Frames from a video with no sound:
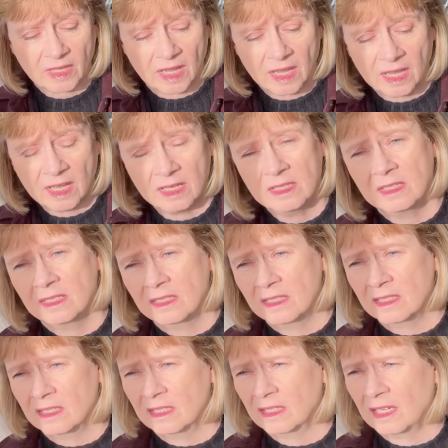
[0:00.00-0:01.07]
it
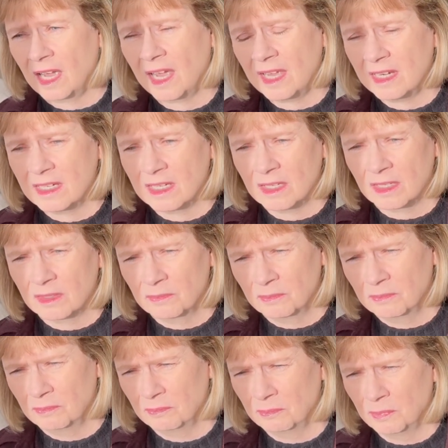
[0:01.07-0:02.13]
kind
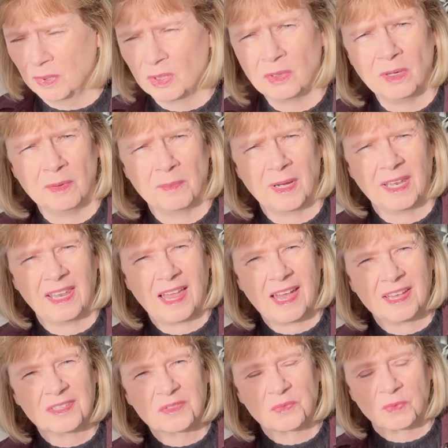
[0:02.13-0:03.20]
of blew up my
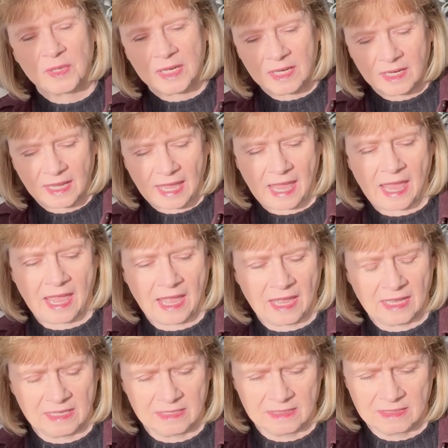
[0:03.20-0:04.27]
last week,
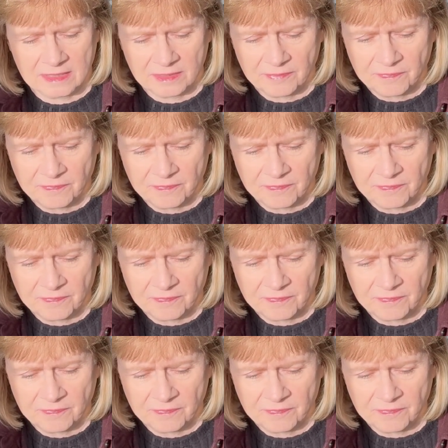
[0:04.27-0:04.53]
and